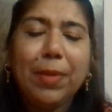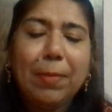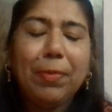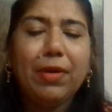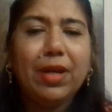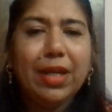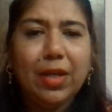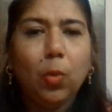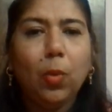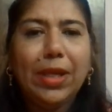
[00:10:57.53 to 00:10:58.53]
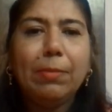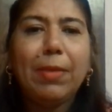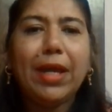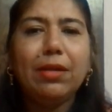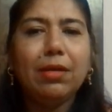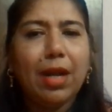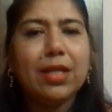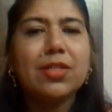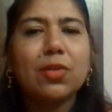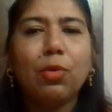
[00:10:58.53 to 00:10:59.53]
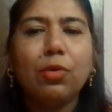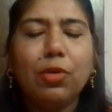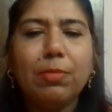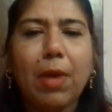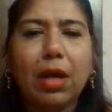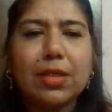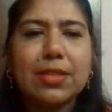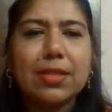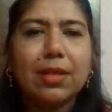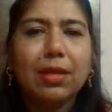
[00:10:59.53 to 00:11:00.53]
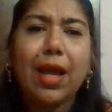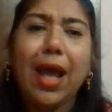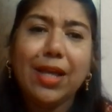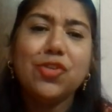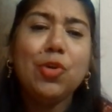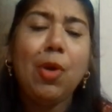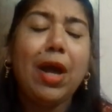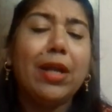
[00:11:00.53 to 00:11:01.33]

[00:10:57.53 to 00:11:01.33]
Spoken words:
paper in a well manner and score good marks. As you